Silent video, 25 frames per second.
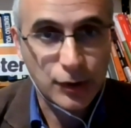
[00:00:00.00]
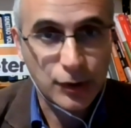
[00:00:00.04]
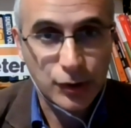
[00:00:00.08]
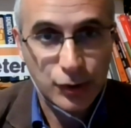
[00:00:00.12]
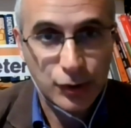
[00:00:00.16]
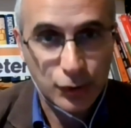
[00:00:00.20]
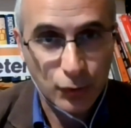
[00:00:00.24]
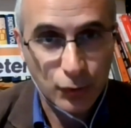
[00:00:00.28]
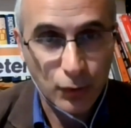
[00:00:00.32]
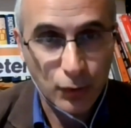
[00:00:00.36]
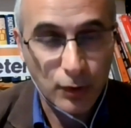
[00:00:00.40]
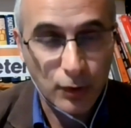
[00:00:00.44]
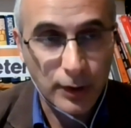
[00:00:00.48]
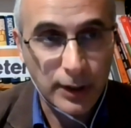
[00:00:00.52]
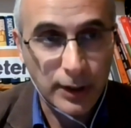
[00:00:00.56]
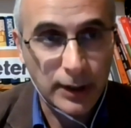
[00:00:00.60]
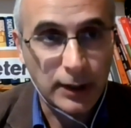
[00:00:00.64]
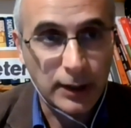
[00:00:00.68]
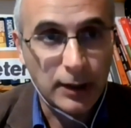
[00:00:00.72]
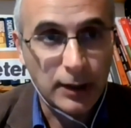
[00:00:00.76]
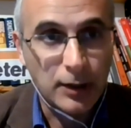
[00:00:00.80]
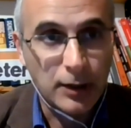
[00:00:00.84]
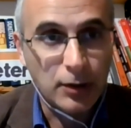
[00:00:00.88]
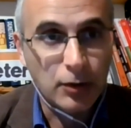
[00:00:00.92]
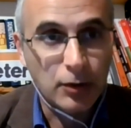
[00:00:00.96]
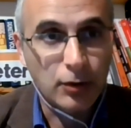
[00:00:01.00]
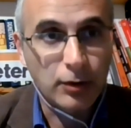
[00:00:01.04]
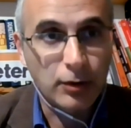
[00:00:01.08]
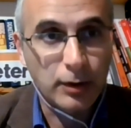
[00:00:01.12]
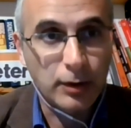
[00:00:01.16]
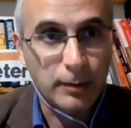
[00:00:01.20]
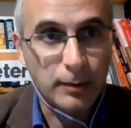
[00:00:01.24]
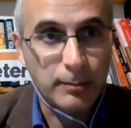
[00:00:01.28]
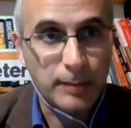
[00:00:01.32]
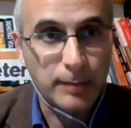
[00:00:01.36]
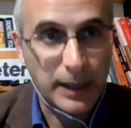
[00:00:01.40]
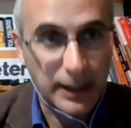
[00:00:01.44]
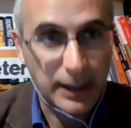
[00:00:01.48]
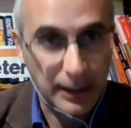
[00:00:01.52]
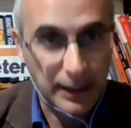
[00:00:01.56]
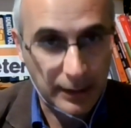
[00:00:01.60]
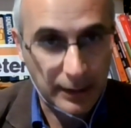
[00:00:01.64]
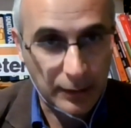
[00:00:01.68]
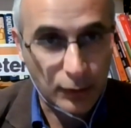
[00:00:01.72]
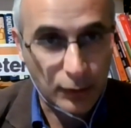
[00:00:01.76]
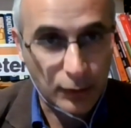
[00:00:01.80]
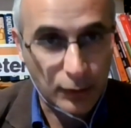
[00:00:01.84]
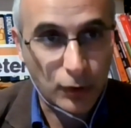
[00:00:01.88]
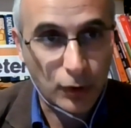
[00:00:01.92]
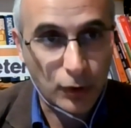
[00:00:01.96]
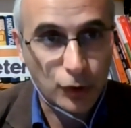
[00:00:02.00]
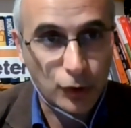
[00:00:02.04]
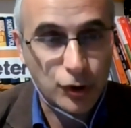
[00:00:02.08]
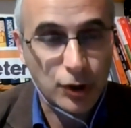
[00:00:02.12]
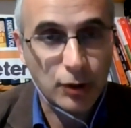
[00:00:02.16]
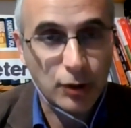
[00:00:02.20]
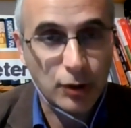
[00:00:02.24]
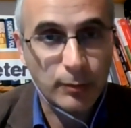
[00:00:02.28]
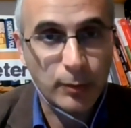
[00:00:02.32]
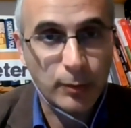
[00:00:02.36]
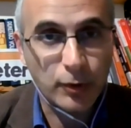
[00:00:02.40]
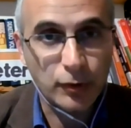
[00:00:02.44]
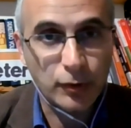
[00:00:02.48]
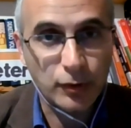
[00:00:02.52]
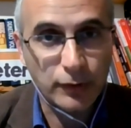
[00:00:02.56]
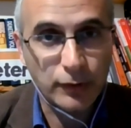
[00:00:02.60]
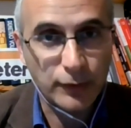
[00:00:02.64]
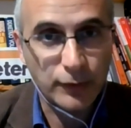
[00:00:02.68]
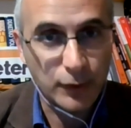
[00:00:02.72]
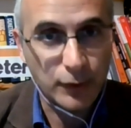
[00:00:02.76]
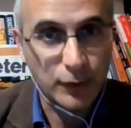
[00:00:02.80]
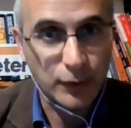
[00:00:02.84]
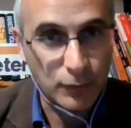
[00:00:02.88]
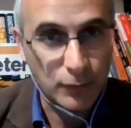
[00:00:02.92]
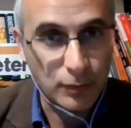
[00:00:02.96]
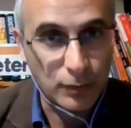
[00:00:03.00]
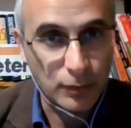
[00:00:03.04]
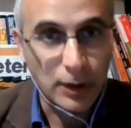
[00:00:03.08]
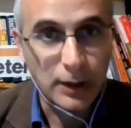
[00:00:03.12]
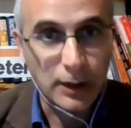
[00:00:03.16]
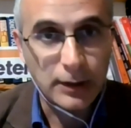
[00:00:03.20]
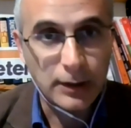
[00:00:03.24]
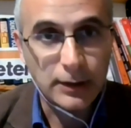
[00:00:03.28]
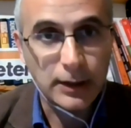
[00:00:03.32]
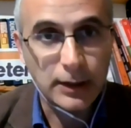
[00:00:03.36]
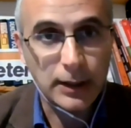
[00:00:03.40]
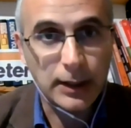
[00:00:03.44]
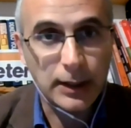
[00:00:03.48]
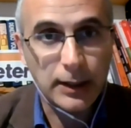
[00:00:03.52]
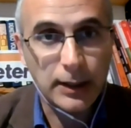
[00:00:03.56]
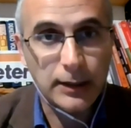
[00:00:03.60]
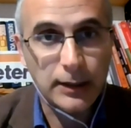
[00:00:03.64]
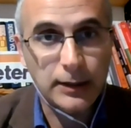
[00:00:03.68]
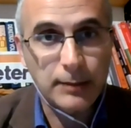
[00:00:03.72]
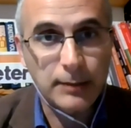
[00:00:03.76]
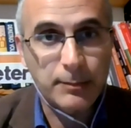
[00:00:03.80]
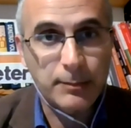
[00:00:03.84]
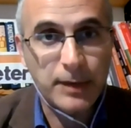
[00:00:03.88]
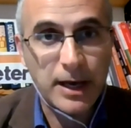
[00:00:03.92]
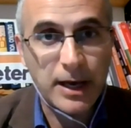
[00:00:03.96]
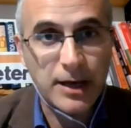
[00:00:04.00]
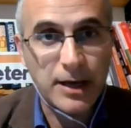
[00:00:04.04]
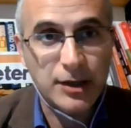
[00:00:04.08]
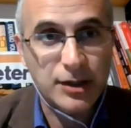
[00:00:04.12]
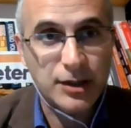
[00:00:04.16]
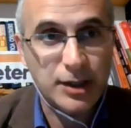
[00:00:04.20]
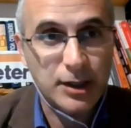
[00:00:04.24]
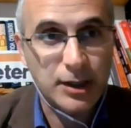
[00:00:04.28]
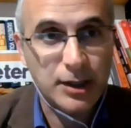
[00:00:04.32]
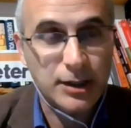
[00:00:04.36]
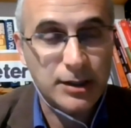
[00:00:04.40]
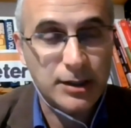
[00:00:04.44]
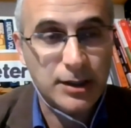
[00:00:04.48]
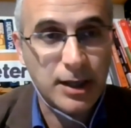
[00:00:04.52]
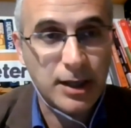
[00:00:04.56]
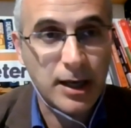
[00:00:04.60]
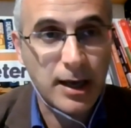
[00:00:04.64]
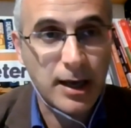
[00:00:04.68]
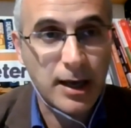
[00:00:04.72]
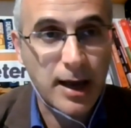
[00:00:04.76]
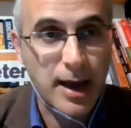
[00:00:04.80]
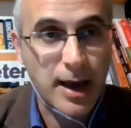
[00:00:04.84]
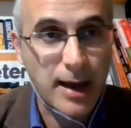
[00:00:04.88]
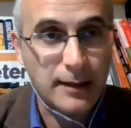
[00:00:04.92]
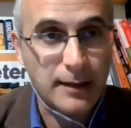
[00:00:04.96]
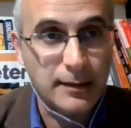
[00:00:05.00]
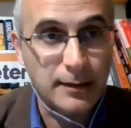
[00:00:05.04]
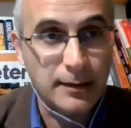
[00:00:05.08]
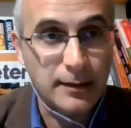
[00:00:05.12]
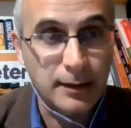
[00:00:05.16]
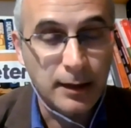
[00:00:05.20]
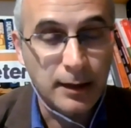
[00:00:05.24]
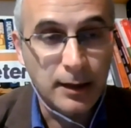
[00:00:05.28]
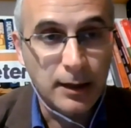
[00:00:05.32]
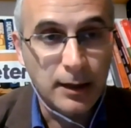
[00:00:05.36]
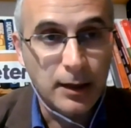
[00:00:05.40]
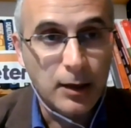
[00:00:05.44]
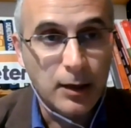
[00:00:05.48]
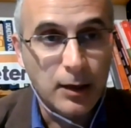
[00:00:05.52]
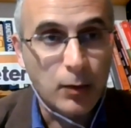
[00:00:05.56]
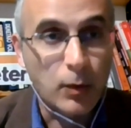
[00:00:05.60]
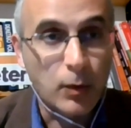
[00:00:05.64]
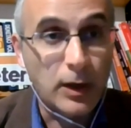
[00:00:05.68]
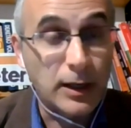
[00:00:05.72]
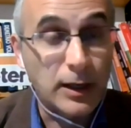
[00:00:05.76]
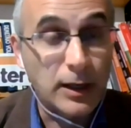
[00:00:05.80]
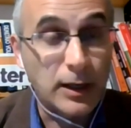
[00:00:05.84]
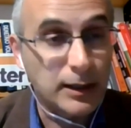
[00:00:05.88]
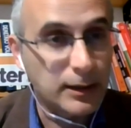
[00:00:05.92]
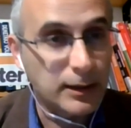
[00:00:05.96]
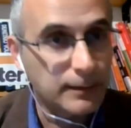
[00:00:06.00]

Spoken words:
story by an oncological point of view the patients had, well,